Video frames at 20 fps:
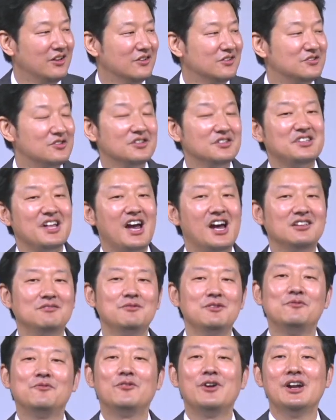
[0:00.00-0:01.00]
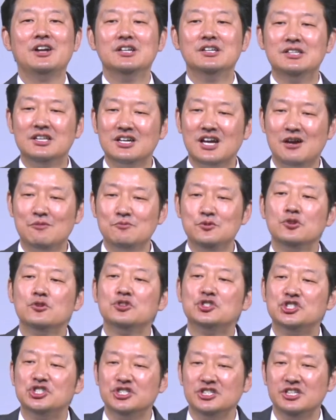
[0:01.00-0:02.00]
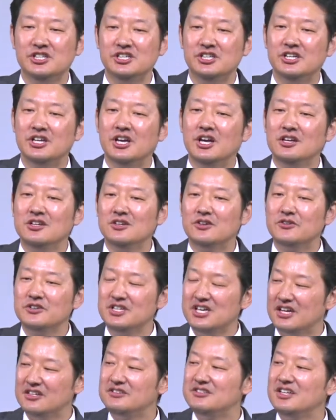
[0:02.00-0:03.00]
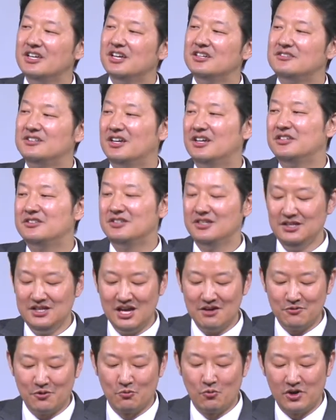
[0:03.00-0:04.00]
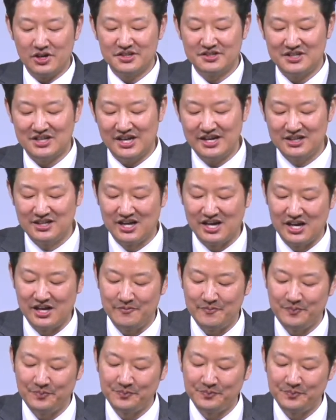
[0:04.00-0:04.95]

Just ask me for anything. I'm your genie. Yes, yes, yes. It never works like that.